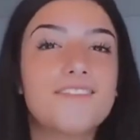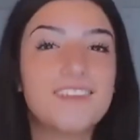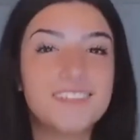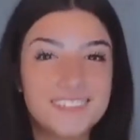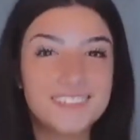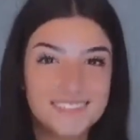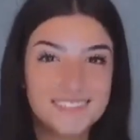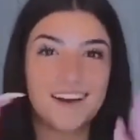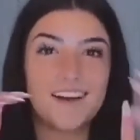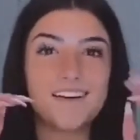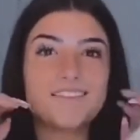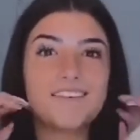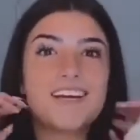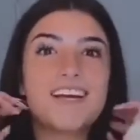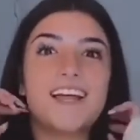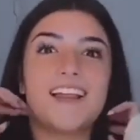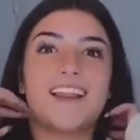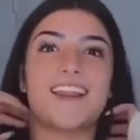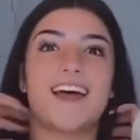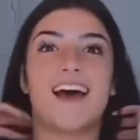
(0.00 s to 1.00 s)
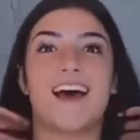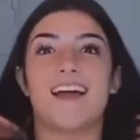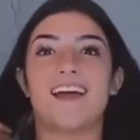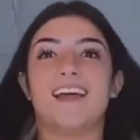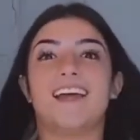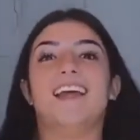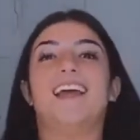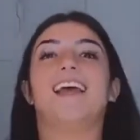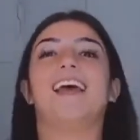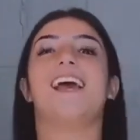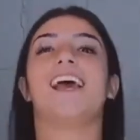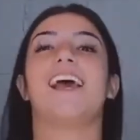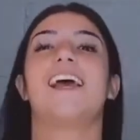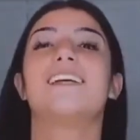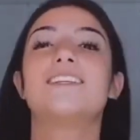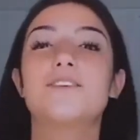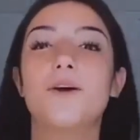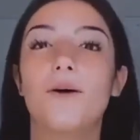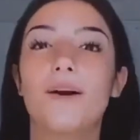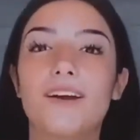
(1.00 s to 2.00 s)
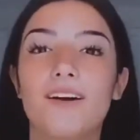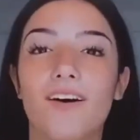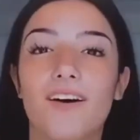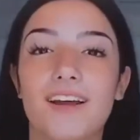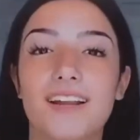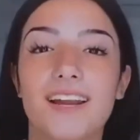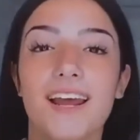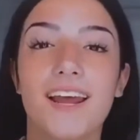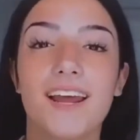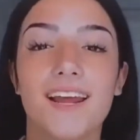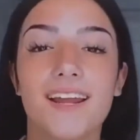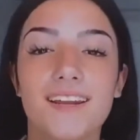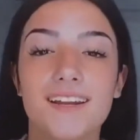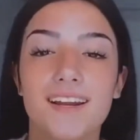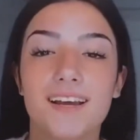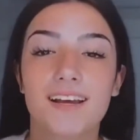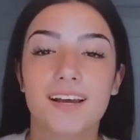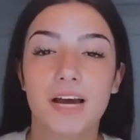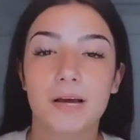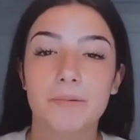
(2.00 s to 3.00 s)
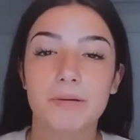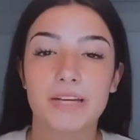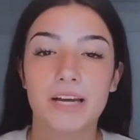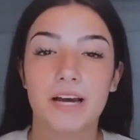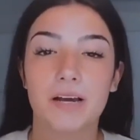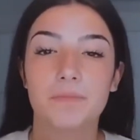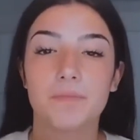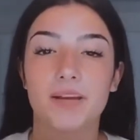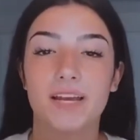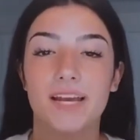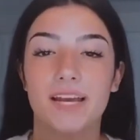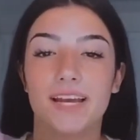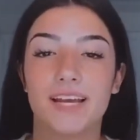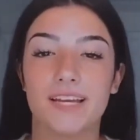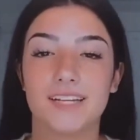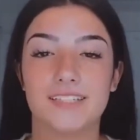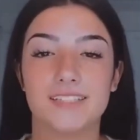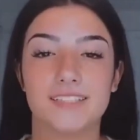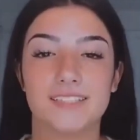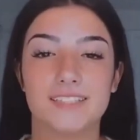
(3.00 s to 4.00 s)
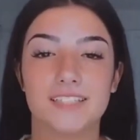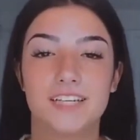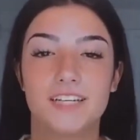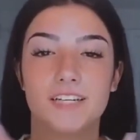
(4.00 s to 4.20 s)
fun stuff that is going on and coming up. And